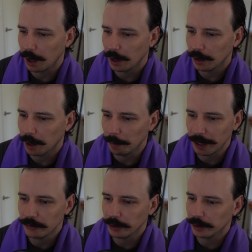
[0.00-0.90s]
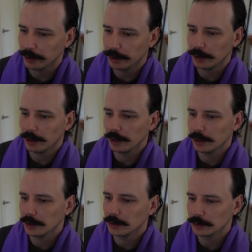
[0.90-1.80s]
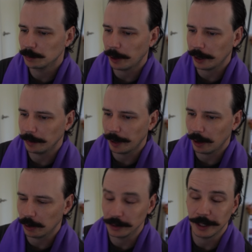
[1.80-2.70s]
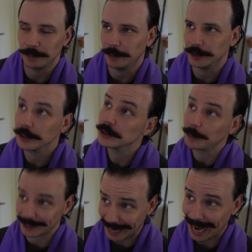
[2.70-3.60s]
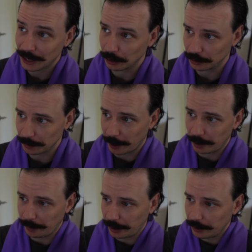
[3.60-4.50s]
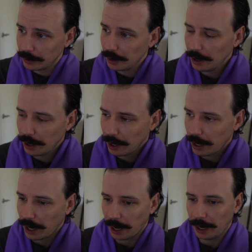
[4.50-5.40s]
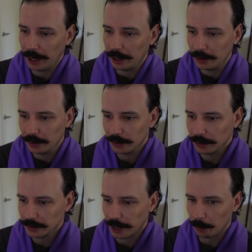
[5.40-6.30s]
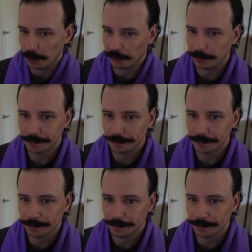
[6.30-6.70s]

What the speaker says: Amazing Spider-Man, or it's not amazing, Spectacular Spider-Man and Sam Wilson.